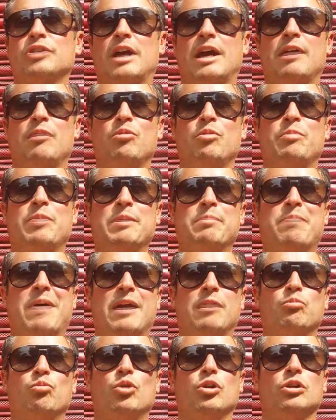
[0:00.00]
say would be
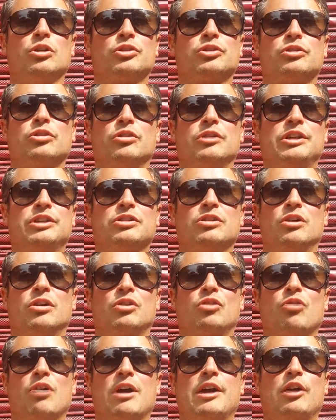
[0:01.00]
Ben Wollaston. He's got
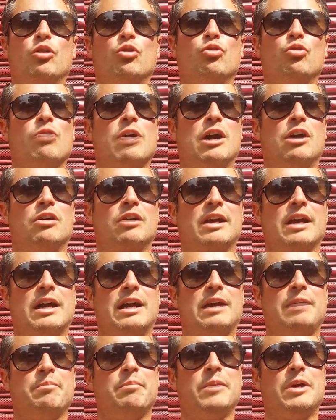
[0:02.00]
a great all-round
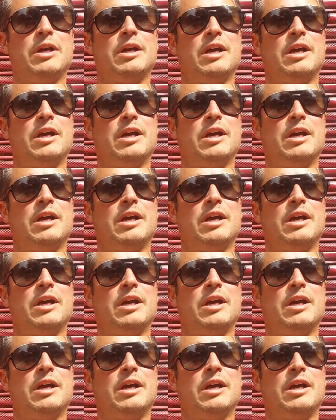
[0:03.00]
game,